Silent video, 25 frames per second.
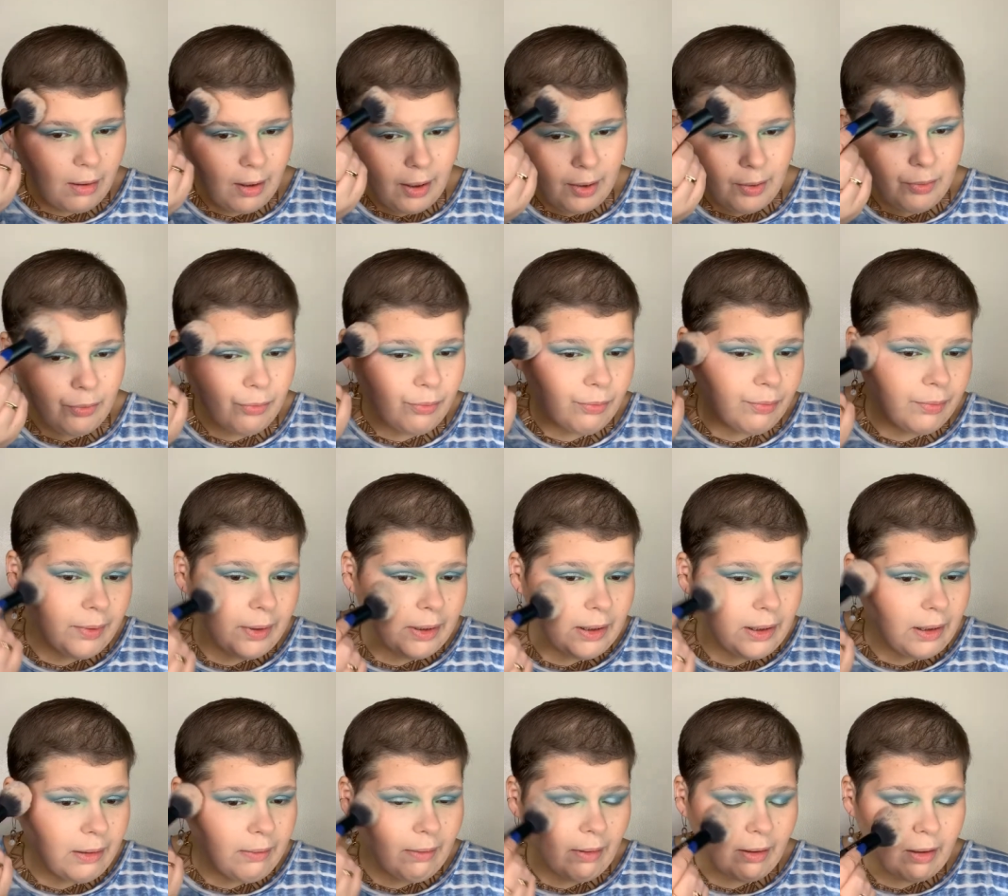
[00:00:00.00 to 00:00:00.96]
I
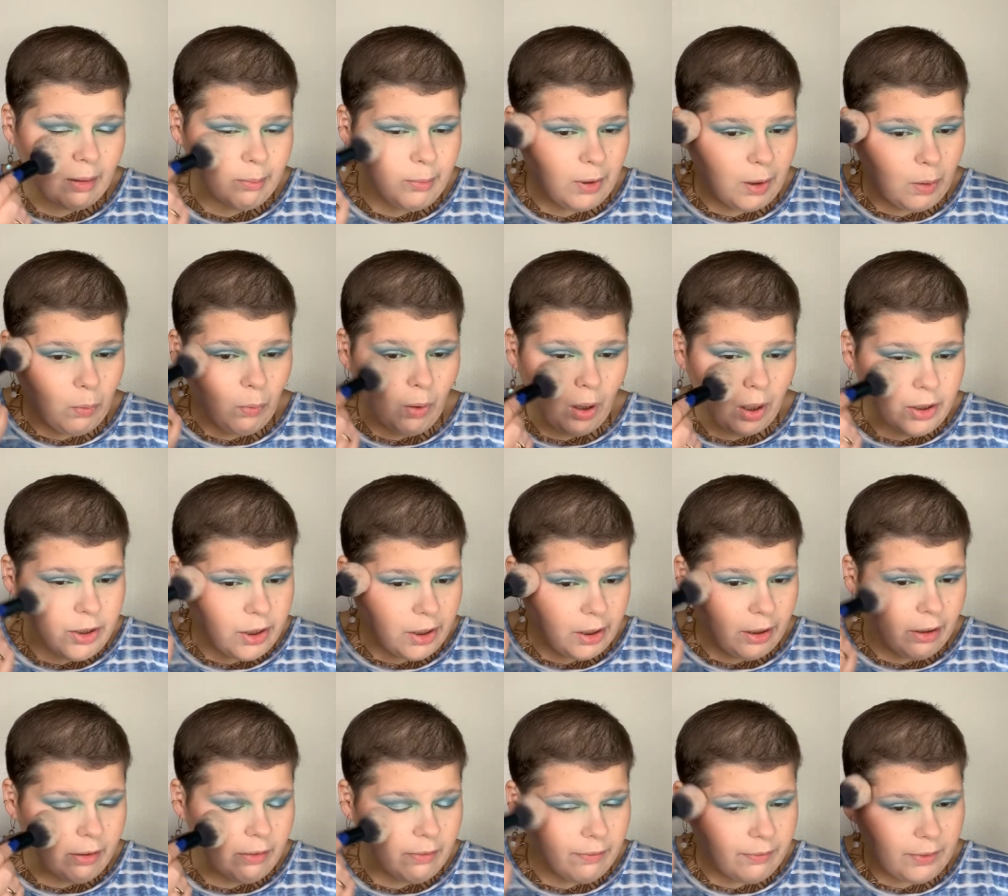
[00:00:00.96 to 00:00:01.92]
really recommend
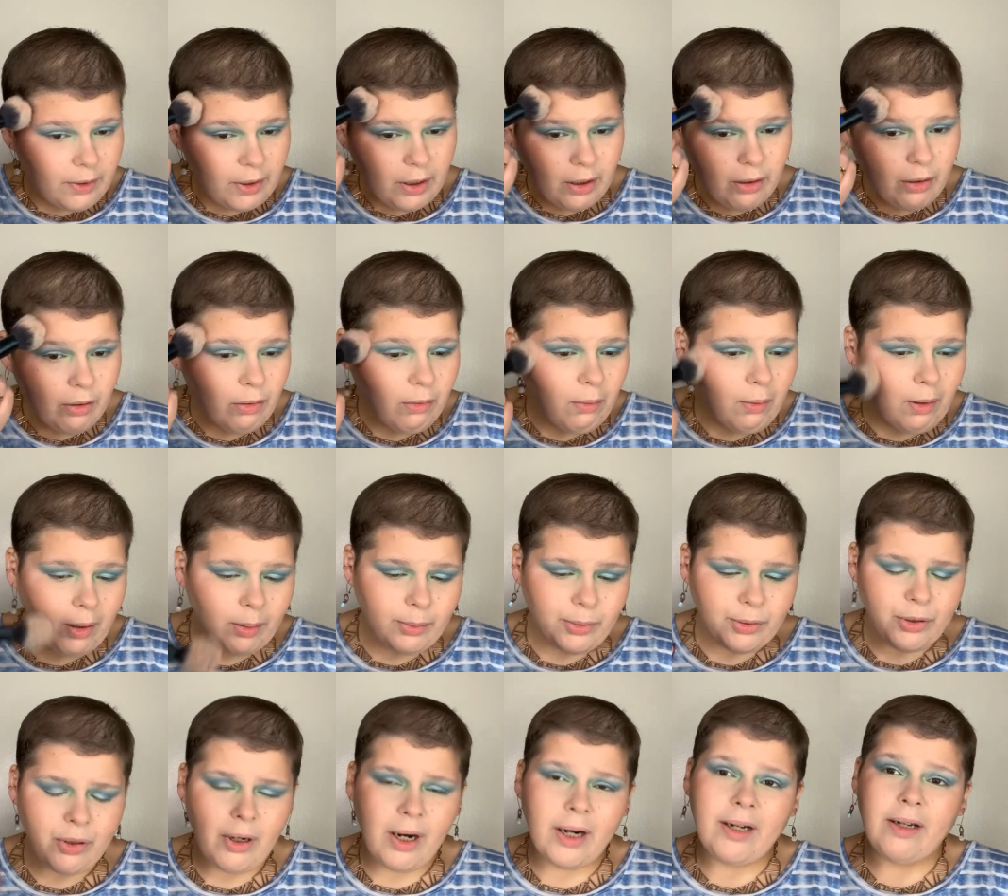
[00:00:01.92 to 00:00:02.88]
watching her video. I will
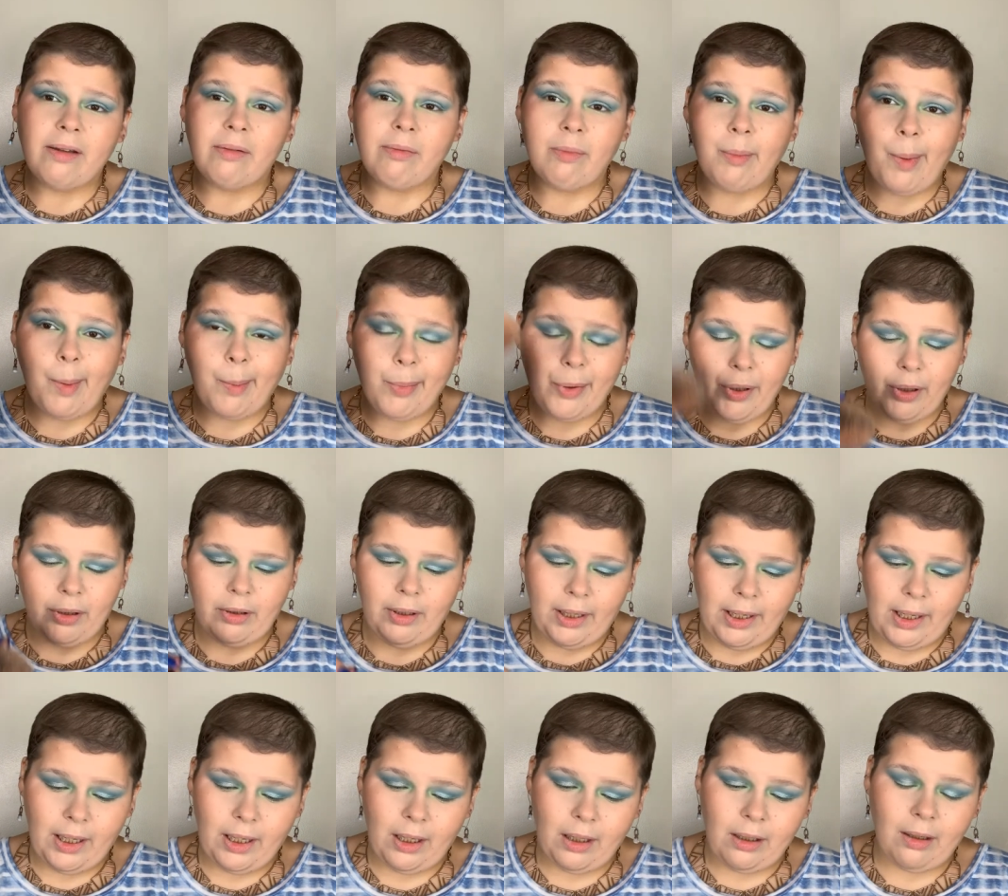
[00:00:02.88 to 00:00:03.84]
try to remember to
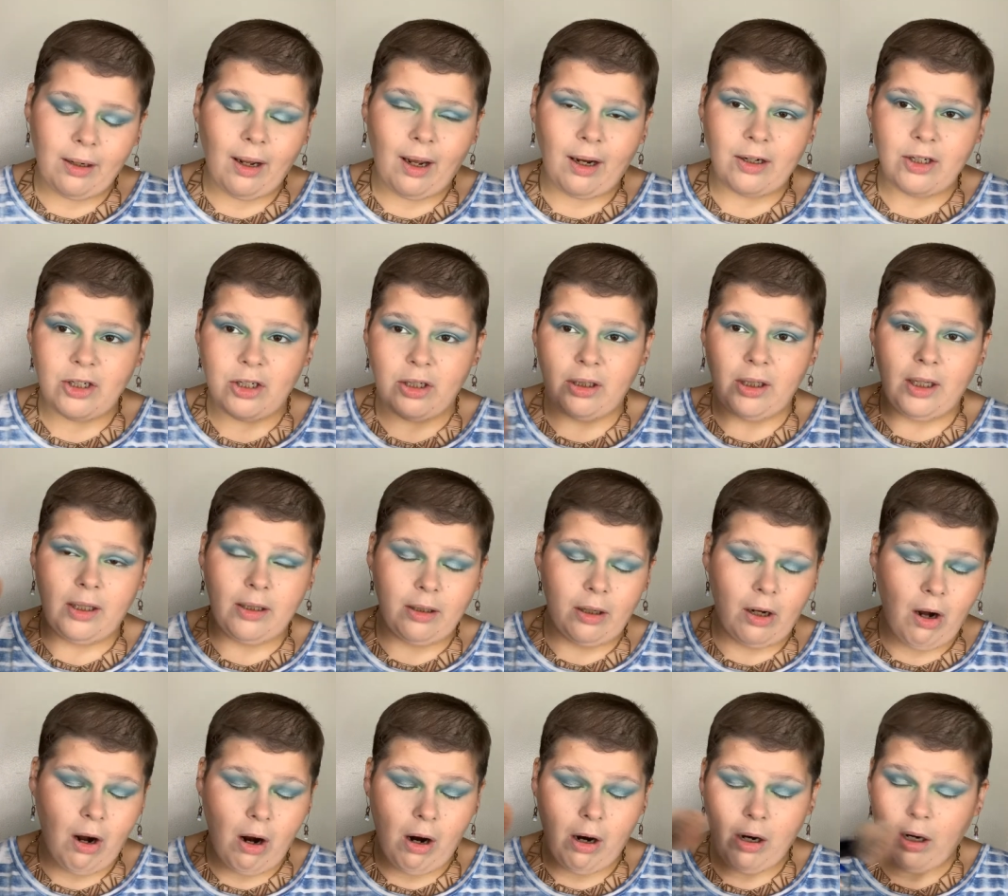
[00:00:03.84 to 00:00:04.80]
link it actually in the
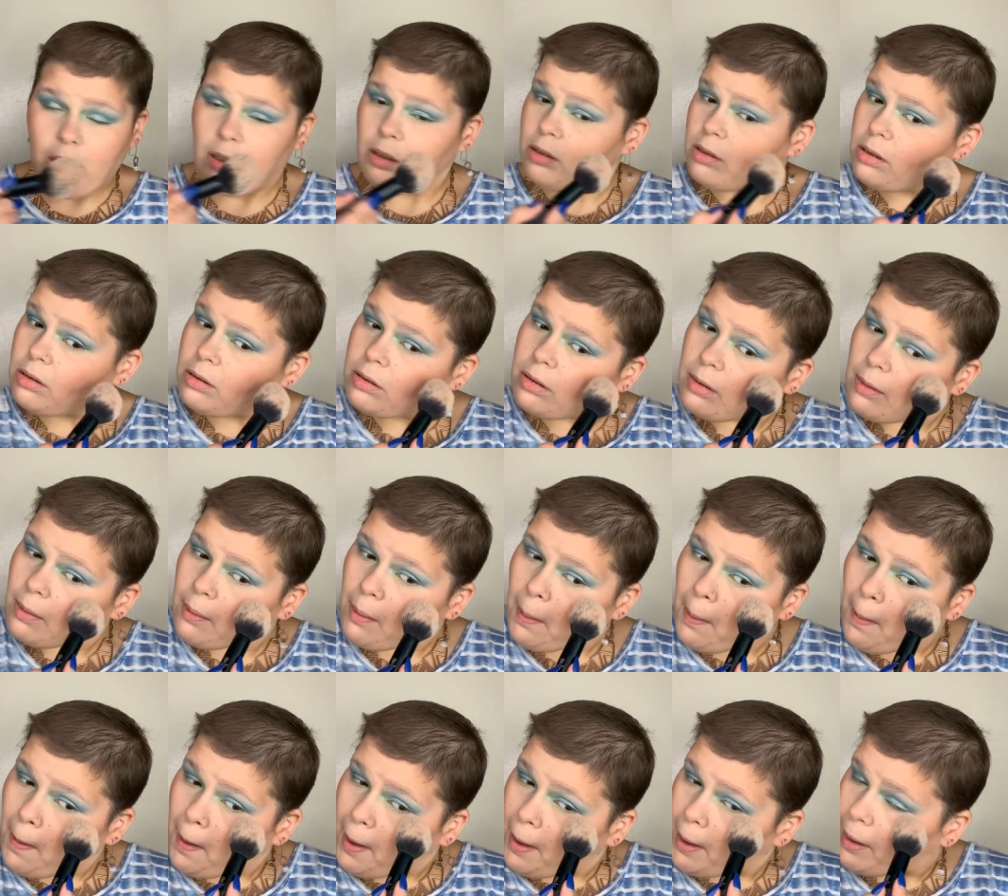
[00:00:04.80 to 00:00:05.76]
cards
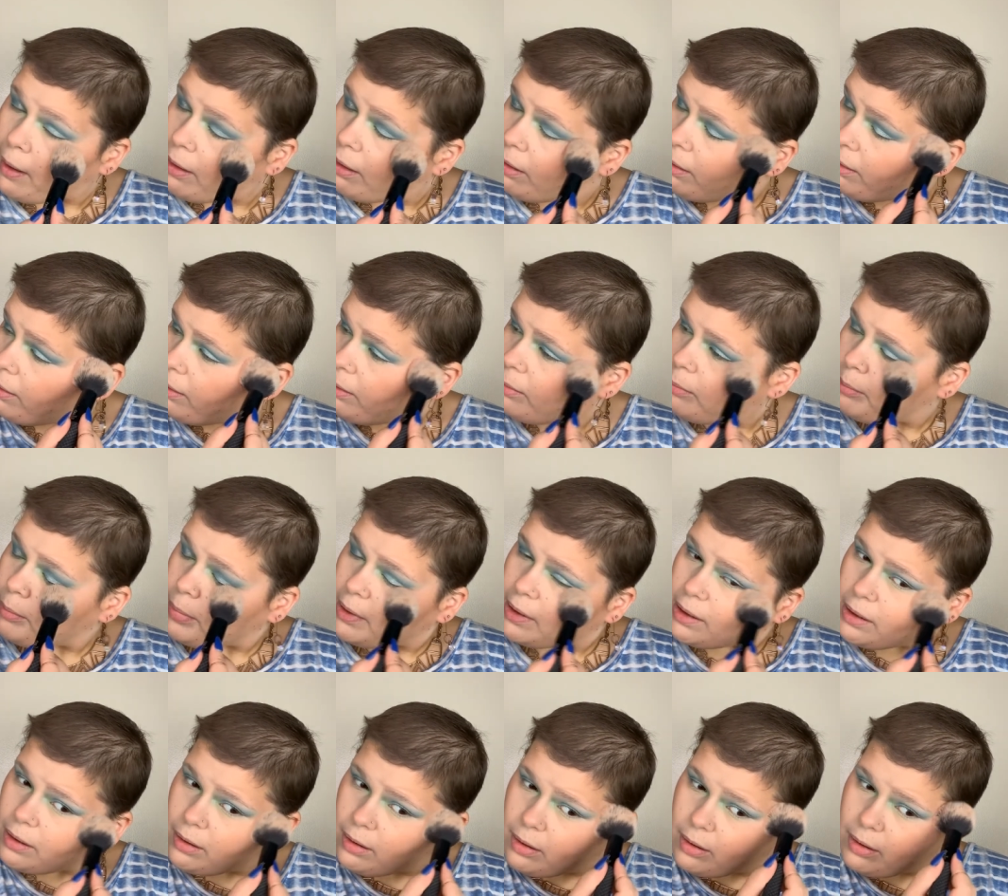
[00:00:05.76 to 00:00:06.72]

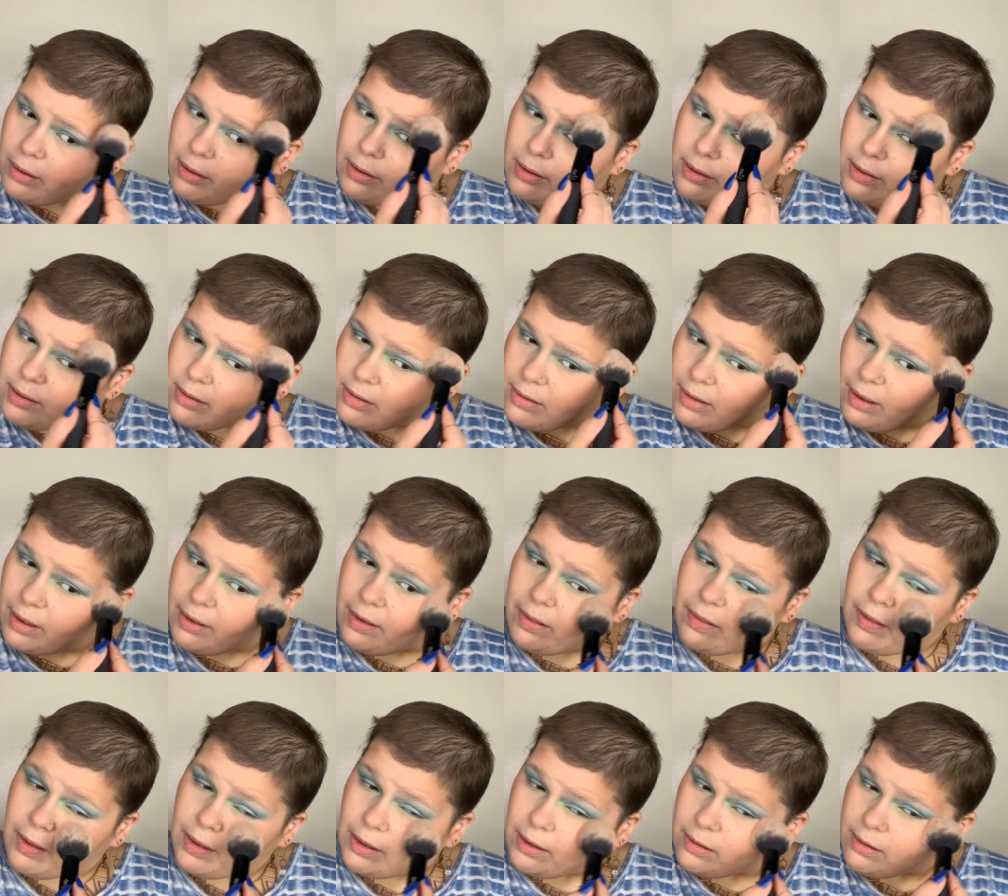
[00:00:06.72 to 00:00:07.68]
because I
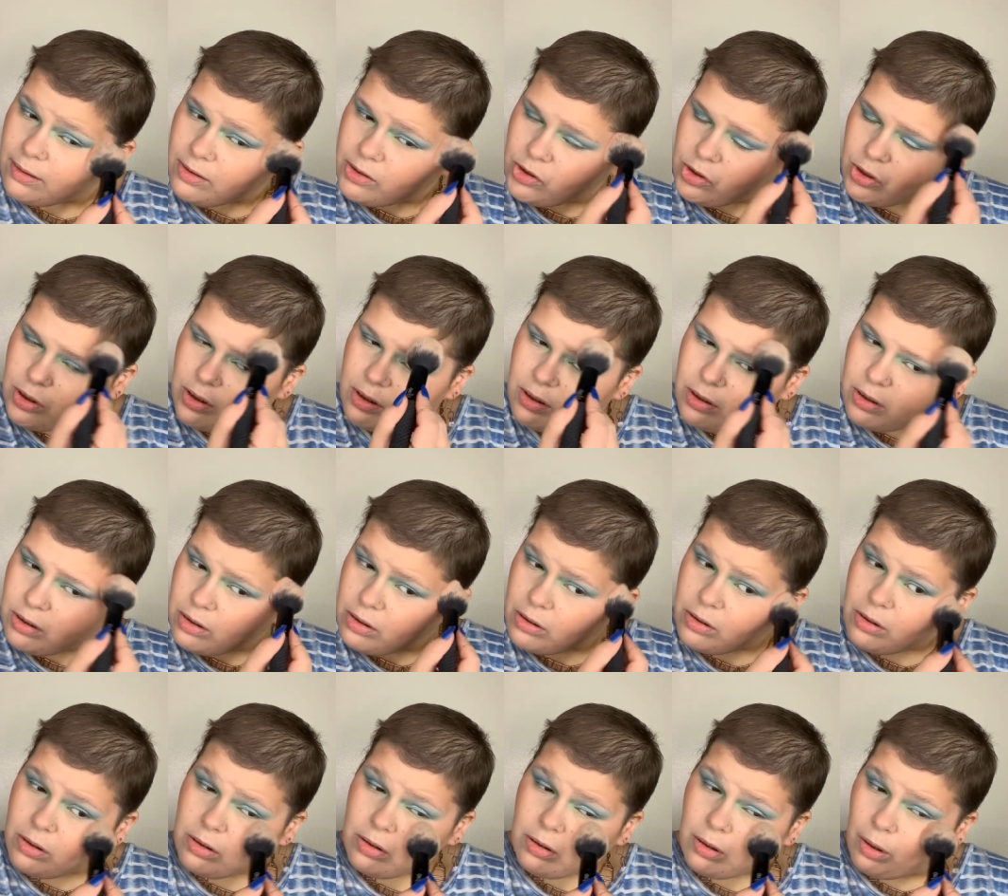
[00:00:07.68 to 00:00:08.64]
think it's just
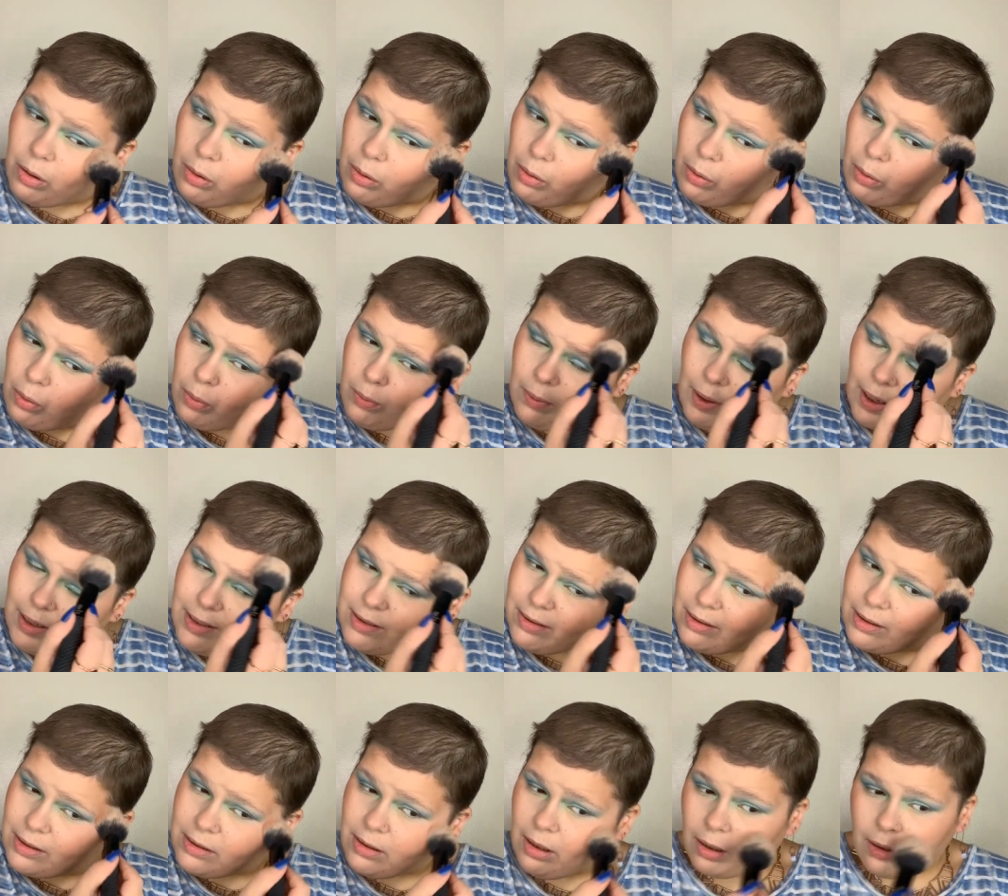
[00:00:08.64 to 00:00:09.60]
so
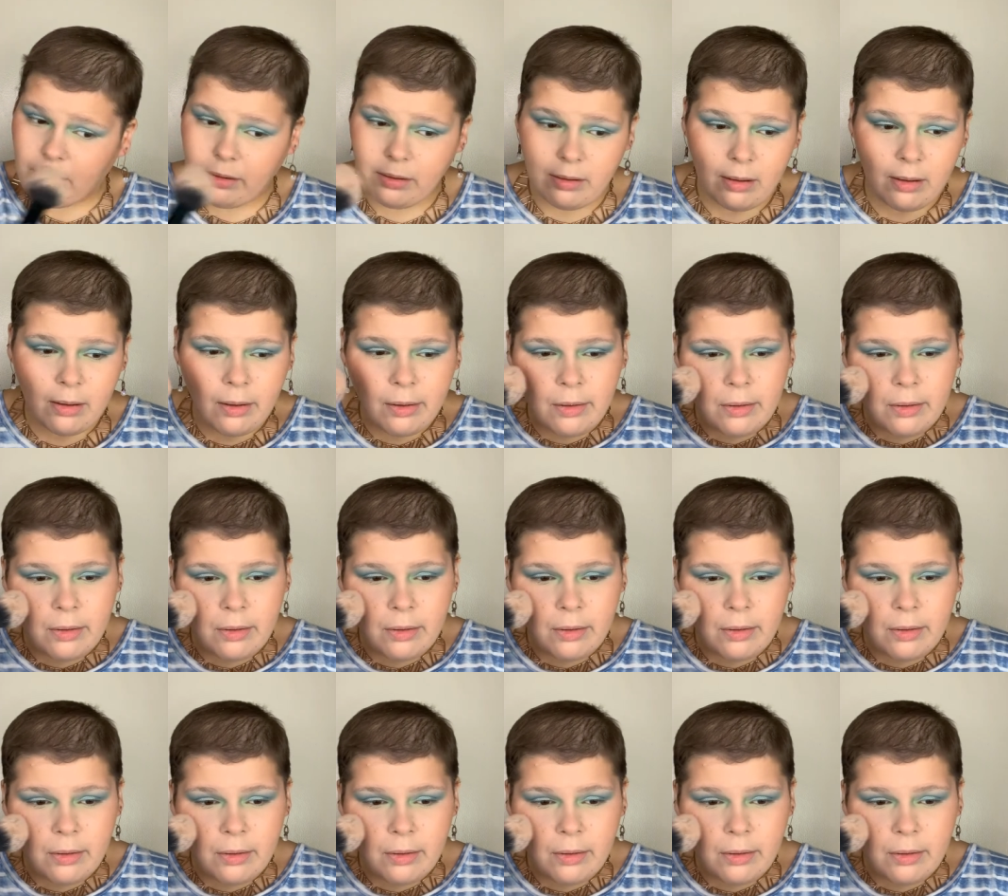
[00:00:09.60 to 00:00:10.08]
nicely done